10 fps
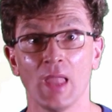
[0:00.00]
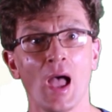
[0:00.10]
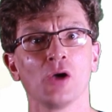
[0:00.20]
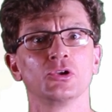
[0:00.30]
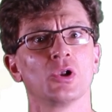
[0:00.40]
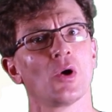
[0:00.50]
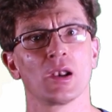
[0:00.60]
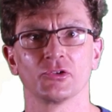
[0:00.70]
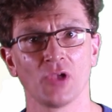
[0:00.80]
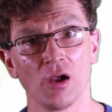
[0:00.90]
Now you know
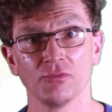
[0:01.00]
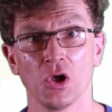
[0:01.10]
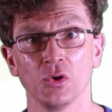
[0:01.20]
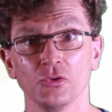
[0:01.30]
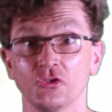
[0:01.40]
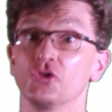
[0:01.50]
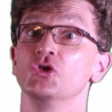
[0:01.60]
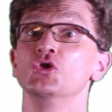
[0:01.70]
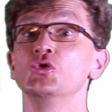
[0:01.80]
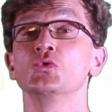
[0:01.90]
how to solve those.
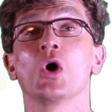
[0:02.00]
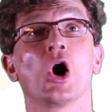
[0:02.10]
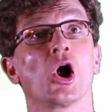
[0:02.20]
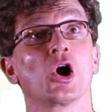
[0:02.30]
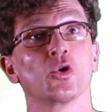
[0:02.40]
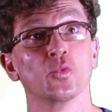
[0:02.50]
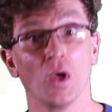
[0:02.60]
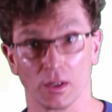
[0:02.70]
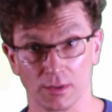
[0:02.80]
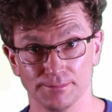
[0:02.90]
You are
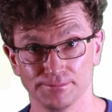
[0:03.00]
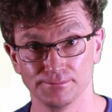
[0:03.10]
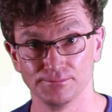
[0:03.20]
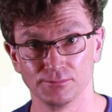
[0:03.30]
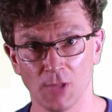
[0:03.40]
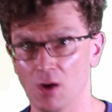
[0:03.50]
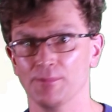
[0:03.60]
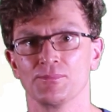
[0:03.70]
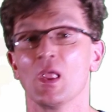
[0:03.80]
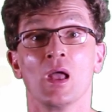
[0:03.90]
welcome.
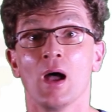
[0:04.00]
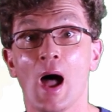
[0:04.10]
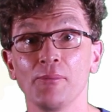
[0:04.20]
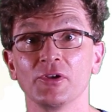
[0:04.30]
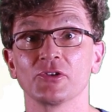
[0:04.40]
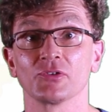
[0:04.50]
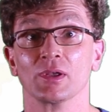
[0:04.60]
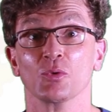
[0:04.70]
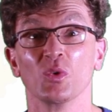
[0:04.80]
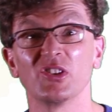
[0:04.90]

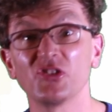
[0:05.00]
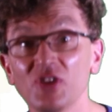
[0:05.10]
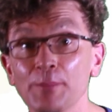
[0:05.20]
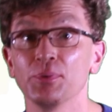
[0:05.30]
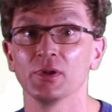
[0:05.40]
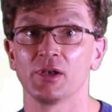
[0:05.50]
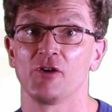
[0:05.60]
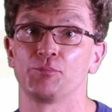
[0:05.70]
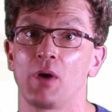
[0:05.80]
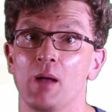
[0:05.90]
Obviously, with simple
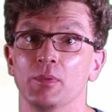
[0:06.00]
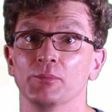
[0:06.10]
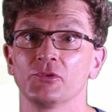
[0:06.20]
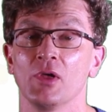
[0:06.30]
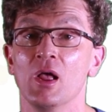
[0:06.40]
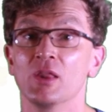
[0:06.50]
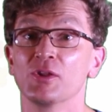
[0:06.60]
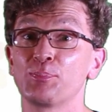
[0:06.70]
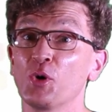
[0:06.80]
enough problems, the